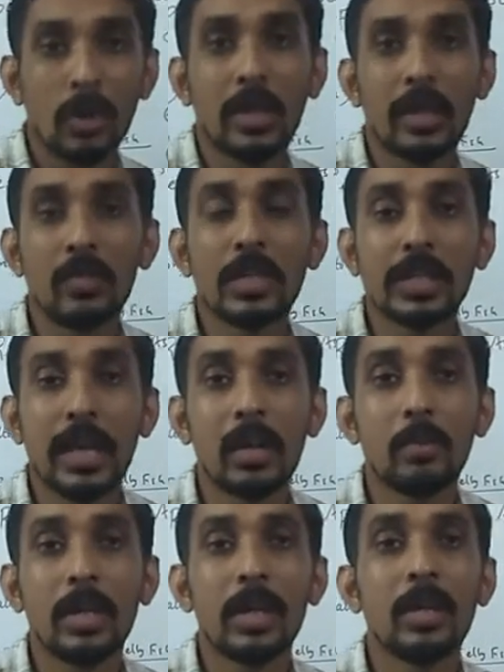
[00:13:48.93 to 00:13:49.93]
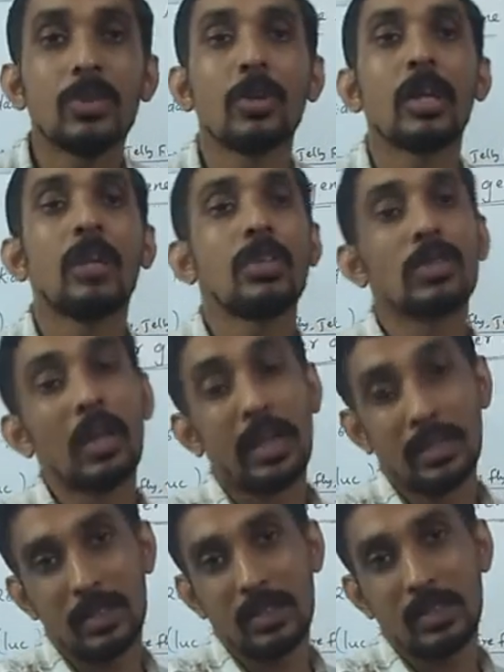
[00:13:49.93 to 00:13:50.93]
color which can be easily
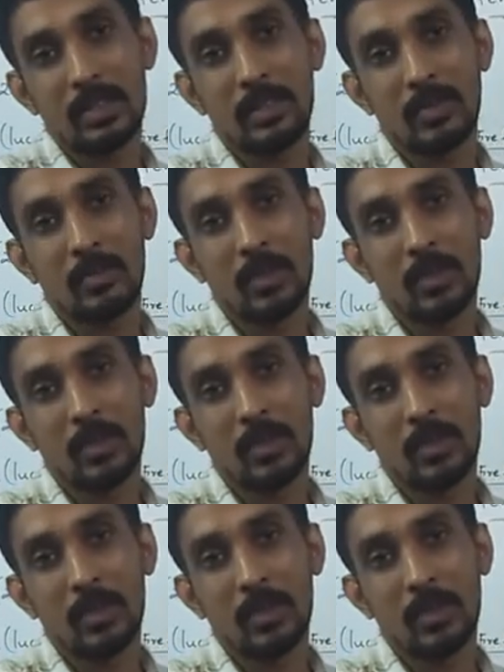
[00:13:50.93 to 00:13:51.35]
visualized.